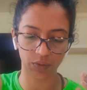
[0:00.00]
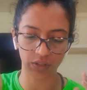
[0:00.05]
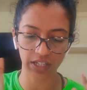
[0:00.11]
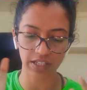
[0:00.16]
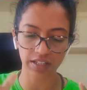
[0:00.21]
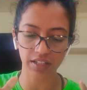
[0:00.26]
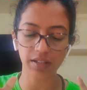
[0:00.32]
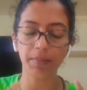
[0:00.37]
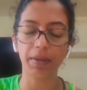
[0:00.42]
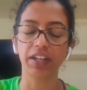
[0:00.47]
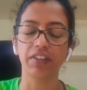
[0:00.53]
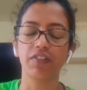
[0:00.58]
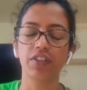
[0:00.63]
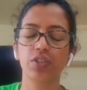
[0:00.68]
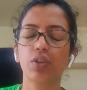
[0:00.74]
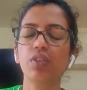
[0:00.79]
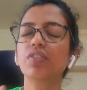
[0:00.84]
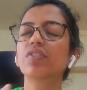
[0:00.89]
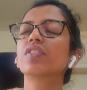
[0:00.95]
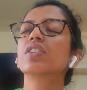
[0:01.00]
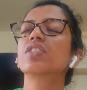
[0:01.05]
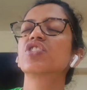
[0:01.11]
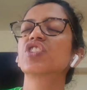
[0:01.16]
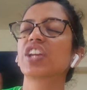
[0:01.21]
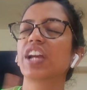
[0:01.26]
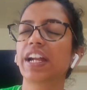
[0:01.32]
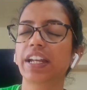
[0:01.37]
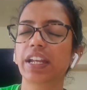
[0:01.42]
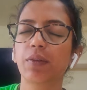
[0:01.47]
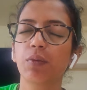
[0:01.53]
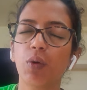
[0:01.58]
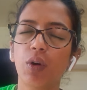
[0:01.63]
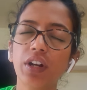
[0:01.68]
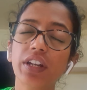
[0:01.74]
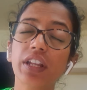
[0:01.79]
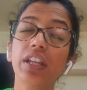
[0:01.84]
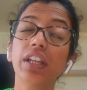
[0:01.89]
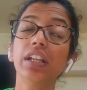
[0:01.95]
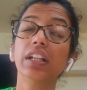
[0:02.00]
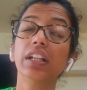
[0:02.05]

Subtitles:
These are the benefits of GIT. What?